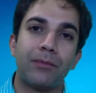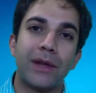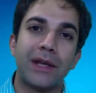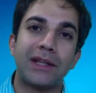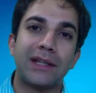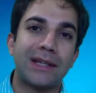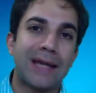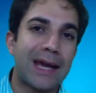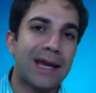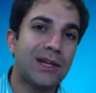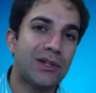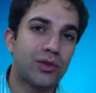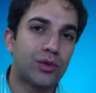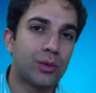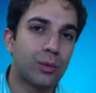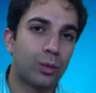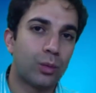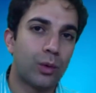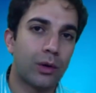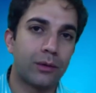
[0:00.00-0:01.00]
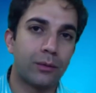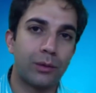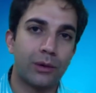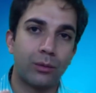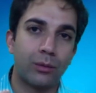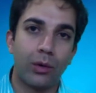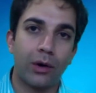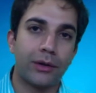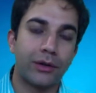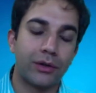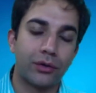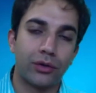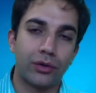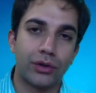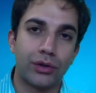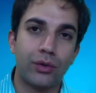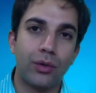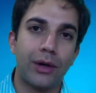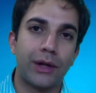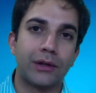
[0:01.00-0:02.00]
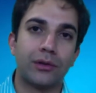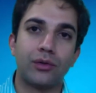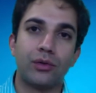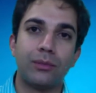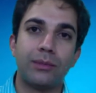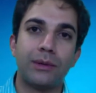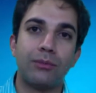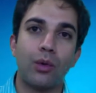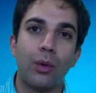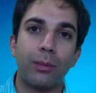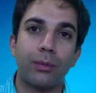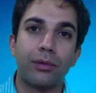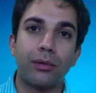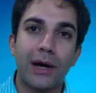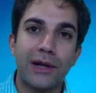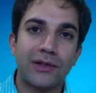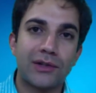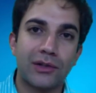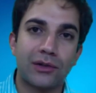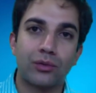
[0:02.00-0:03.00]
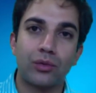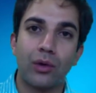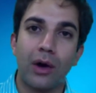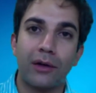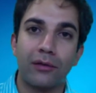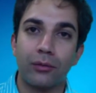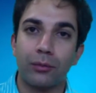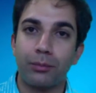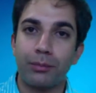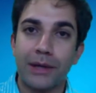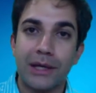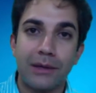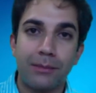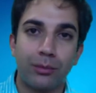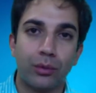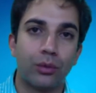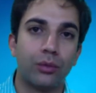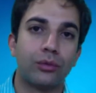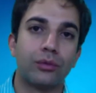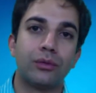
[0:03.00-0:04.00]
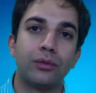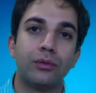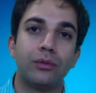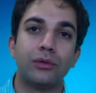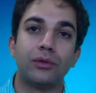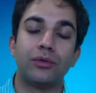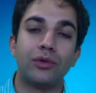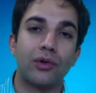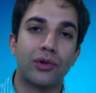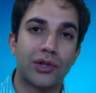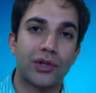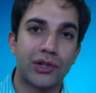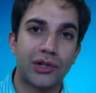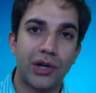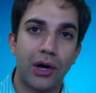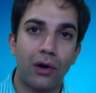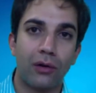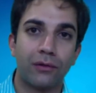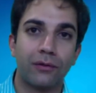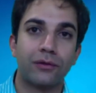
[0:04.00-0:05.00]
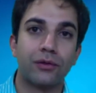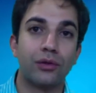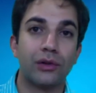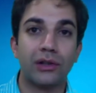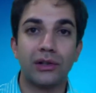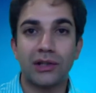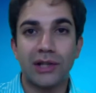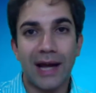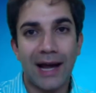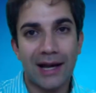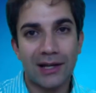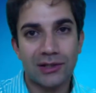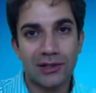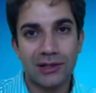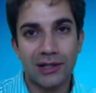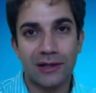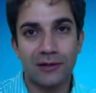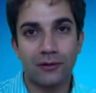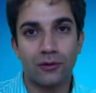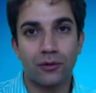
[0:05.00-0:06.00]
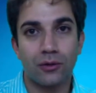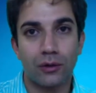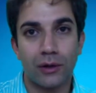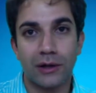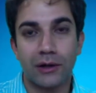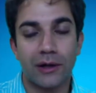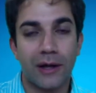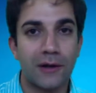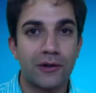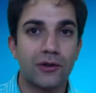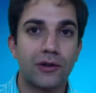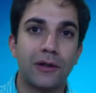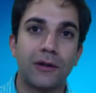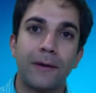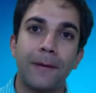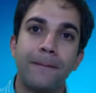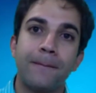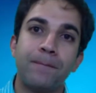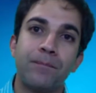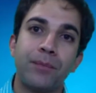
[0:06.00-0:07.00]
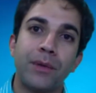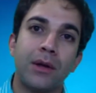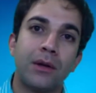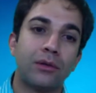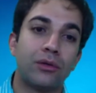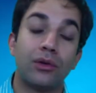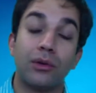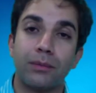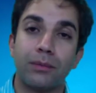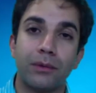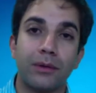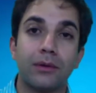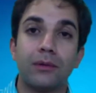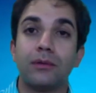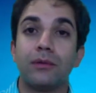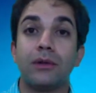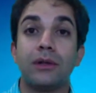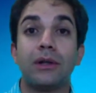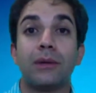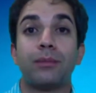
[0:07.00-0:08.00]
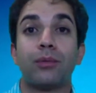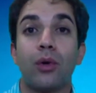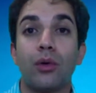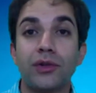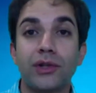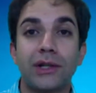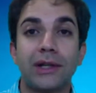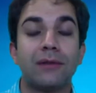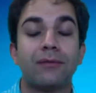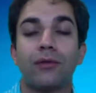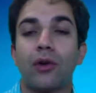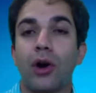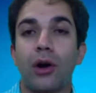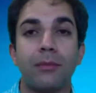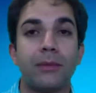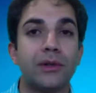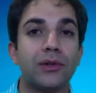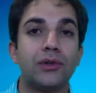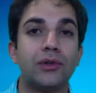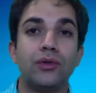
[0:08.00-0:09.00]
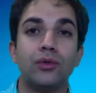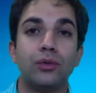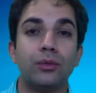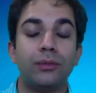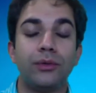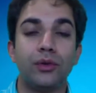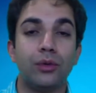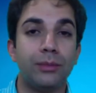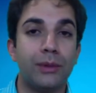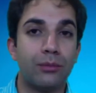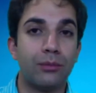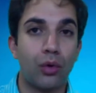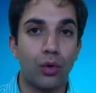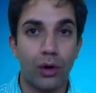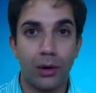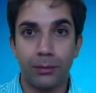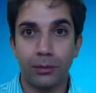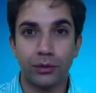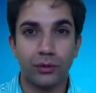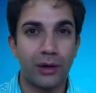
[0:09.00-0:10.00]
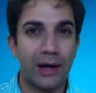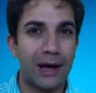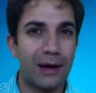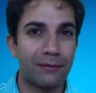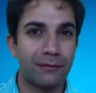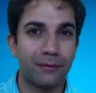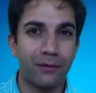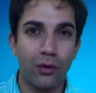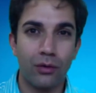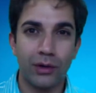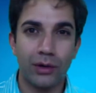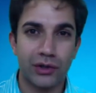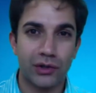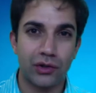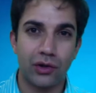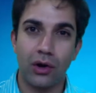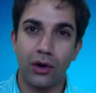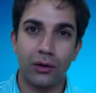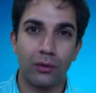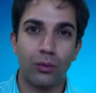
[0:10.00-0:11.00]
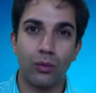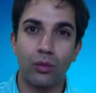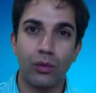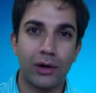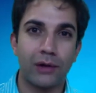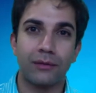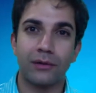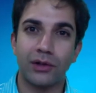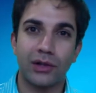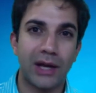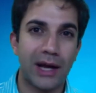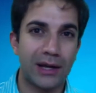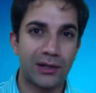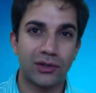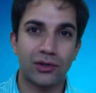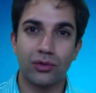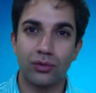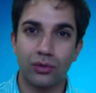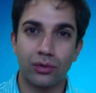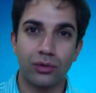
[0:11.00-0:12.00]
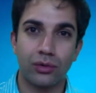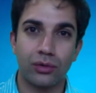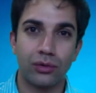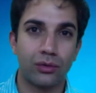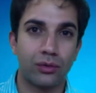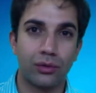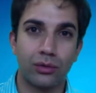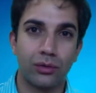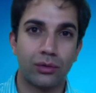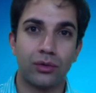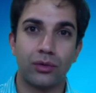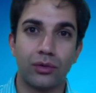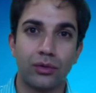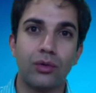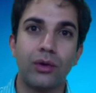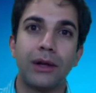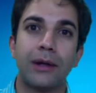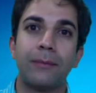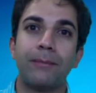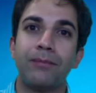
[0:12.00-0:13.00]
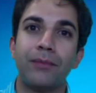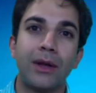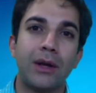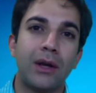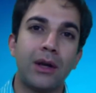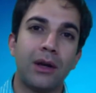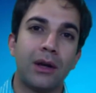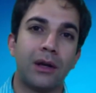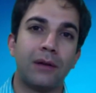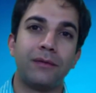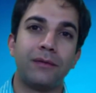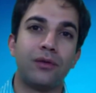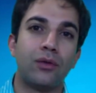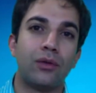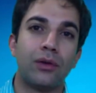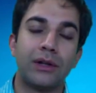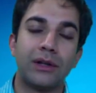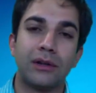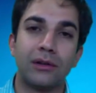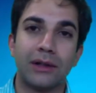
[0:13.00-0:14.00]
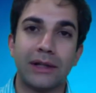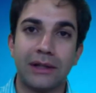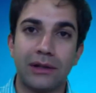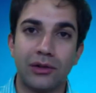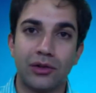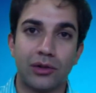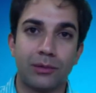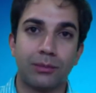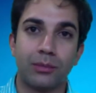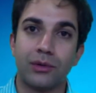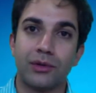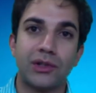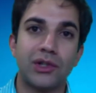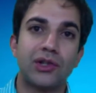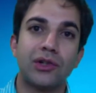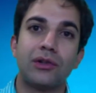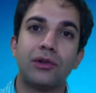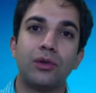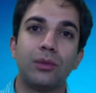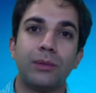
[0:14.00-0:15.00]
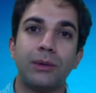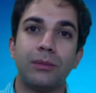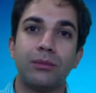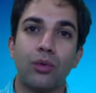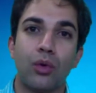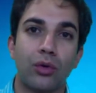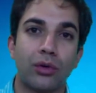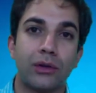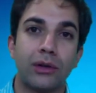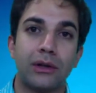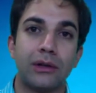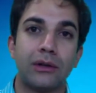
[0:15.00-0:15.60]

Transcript: engaged with what you're doing, to be more present to other people, to yourself, to the task that you're engaged in. In a project environment, you'll be more able to have focus on whatever task you're doing. If you're in a leadership position, you'll be more